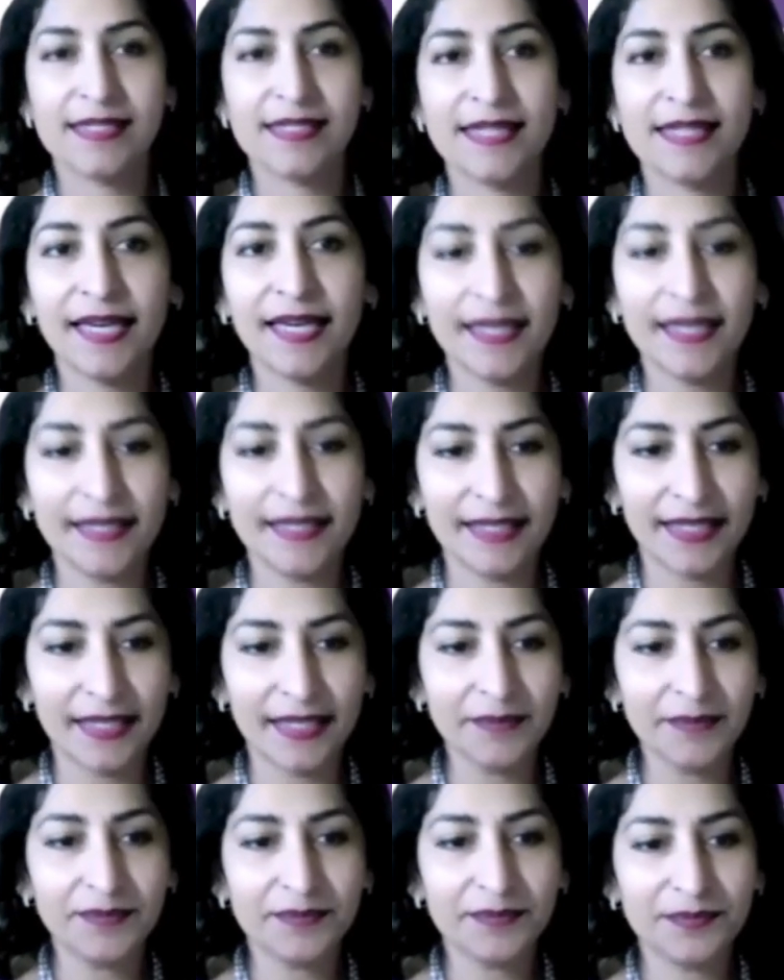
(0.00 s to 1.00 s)

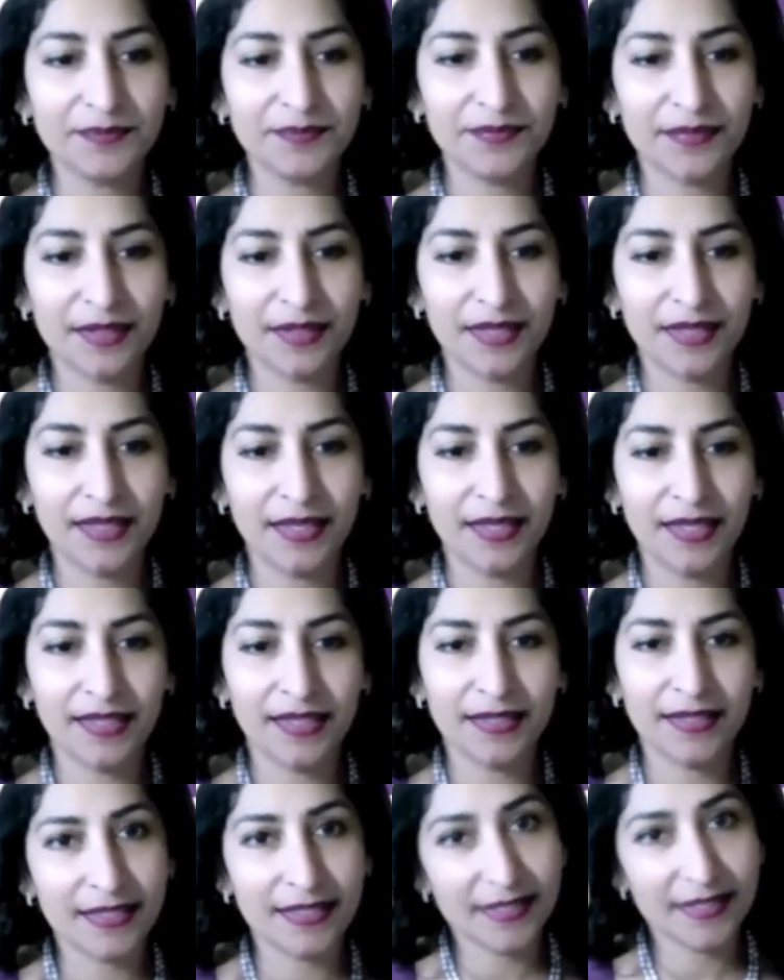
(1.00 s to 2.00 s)
Secondly,
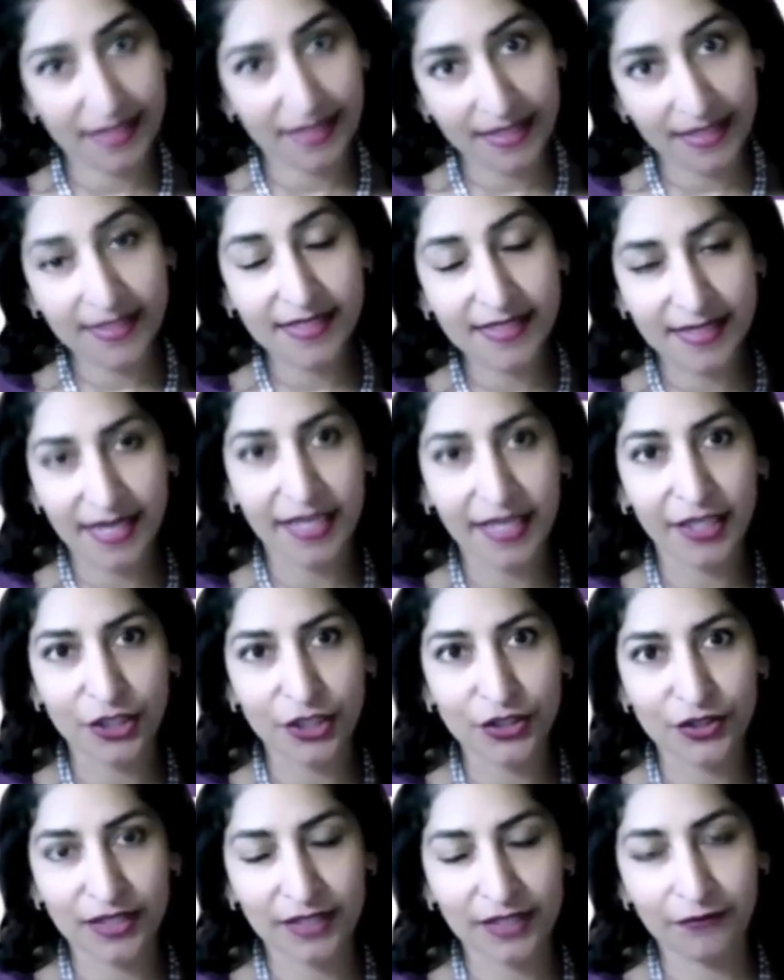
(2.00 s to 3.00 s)
this is tying
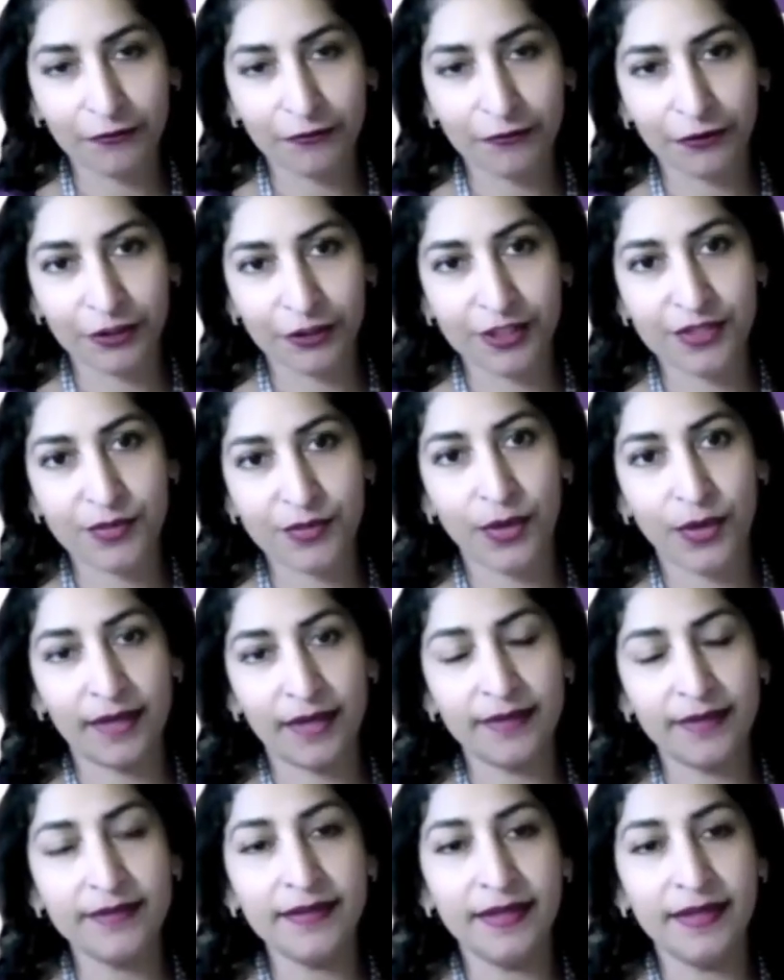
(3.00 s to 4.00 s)
into that first
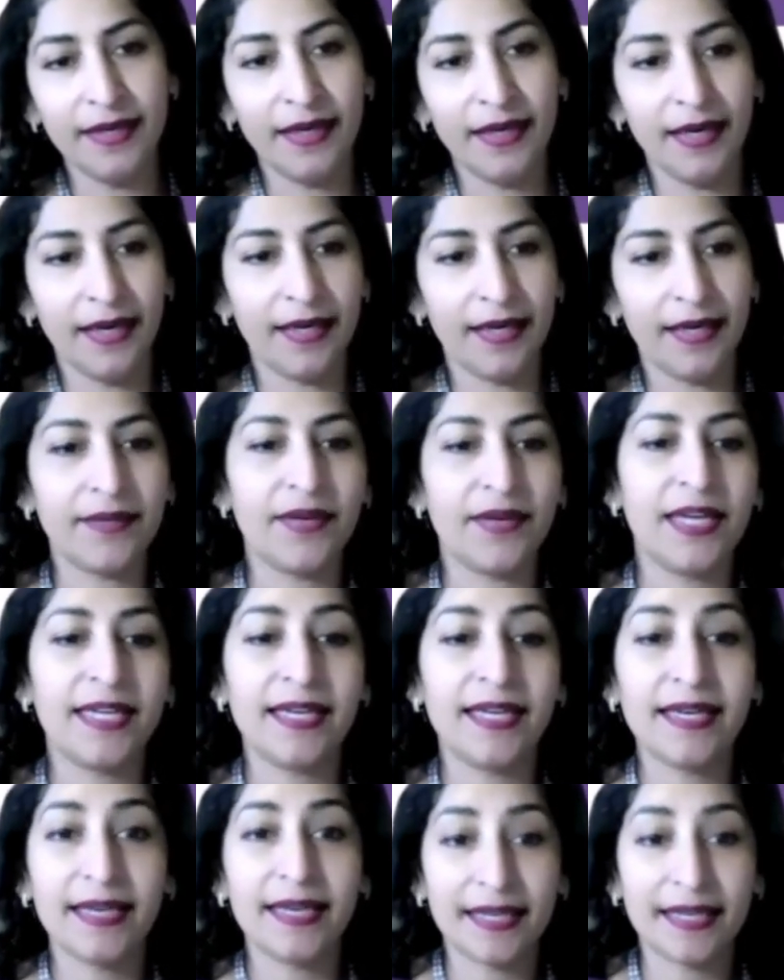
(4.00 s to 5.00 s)
one,
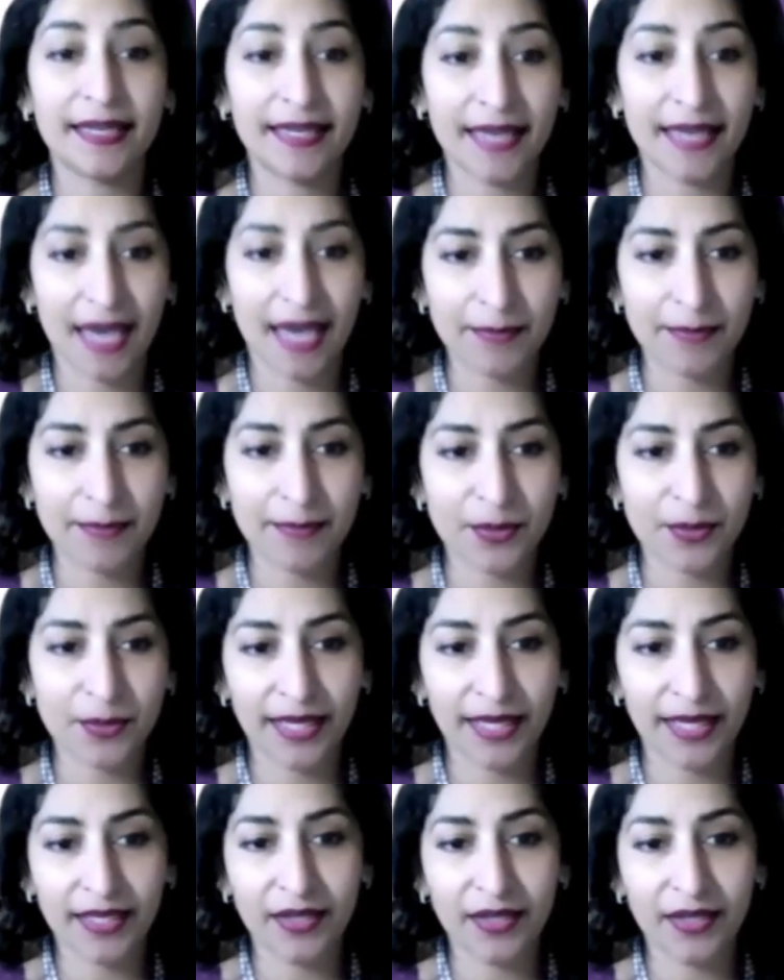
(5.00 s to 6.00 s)
creating
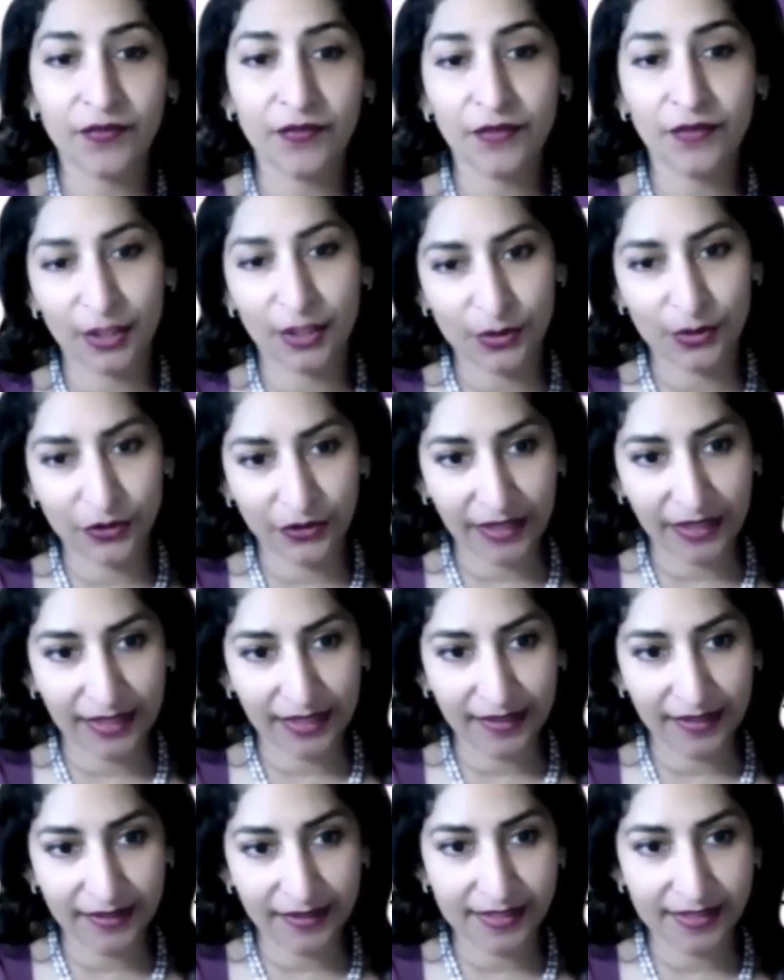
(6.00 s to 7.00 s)
captivating video
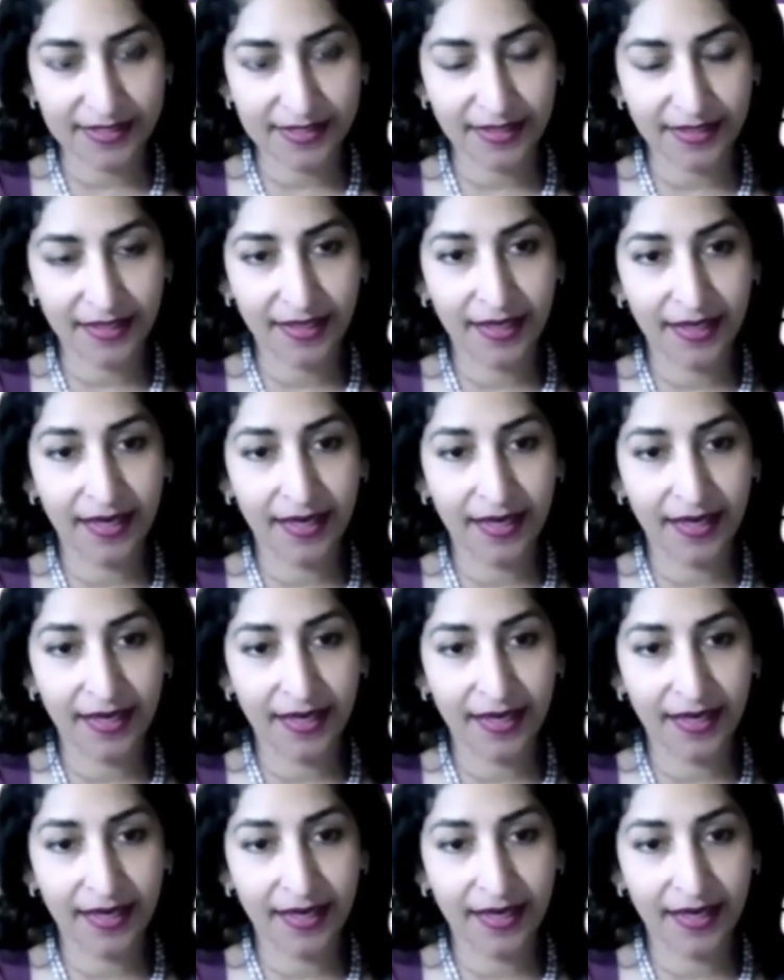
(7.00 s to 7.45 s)
trailers.